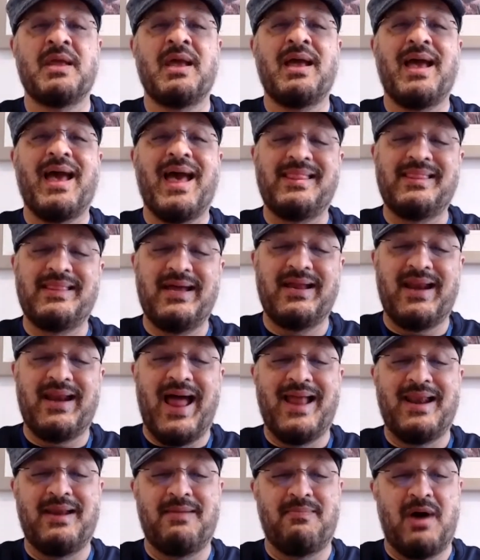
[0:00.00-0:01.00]
and they
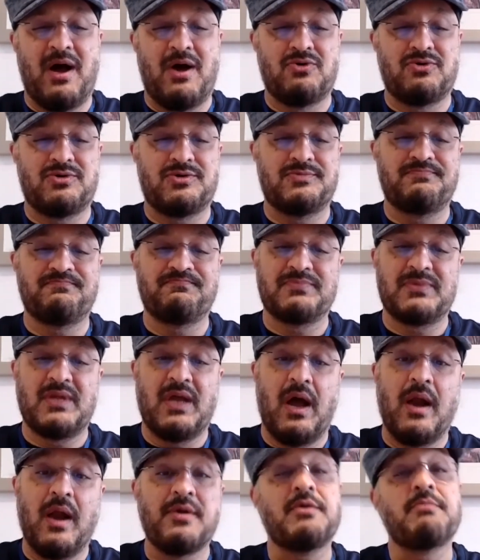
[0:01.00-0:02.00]
ran about
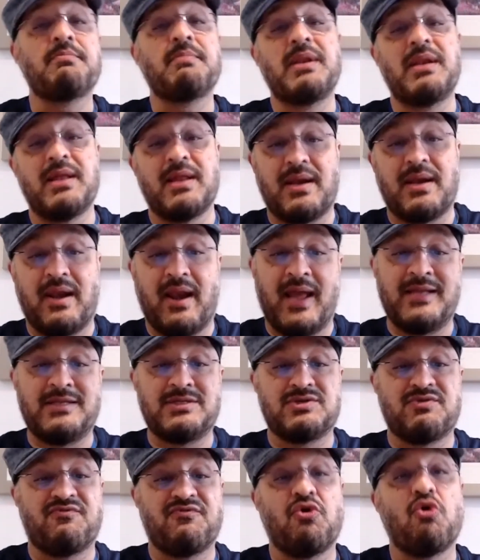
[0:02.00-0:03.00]
100 million lines
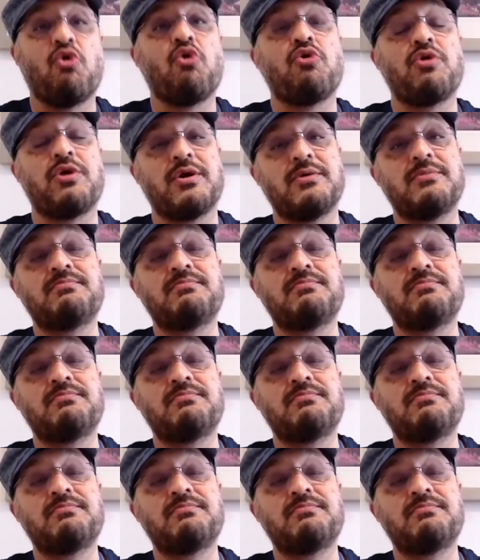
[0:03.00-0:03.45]
of code.